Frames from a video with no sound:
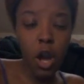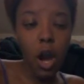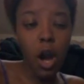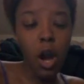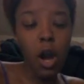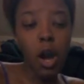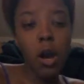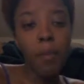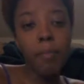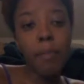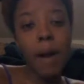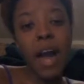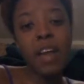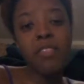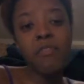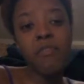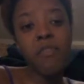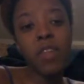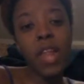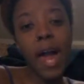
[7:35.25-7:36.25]
buy
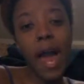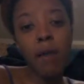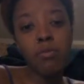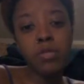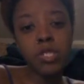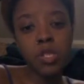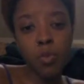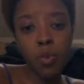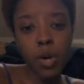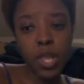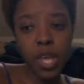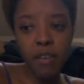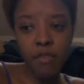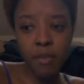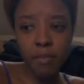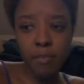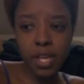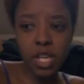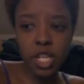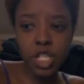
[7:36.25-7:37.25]
the flowers or
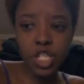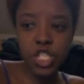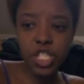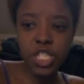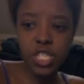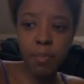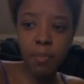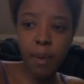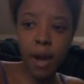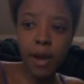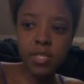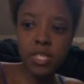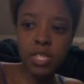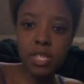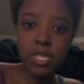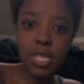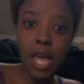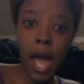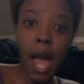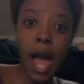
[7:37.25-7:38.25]
whatever because she's about to
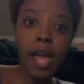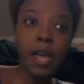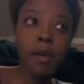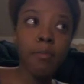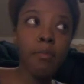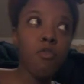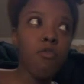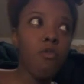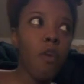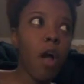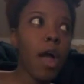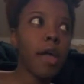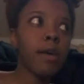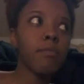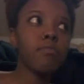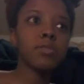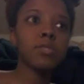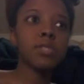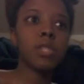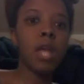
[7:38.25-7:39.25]
die. And Mariah
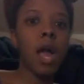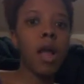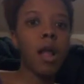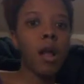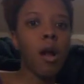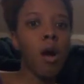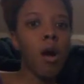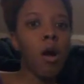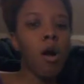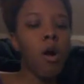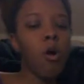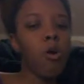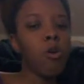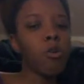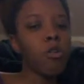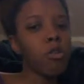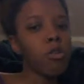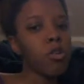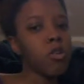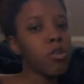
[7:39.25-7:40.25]
was like, oh,
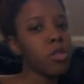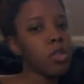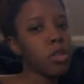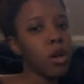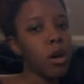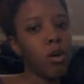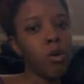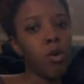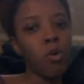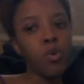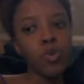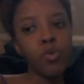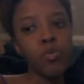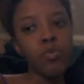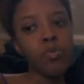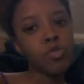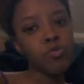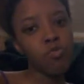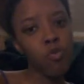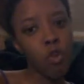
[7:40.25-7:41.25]
girl, no, you
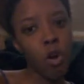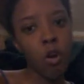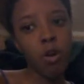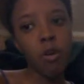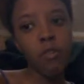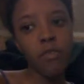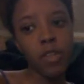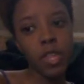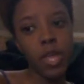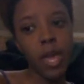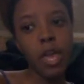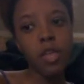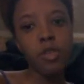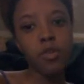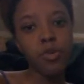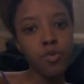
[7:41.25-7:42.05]
was wrong for that.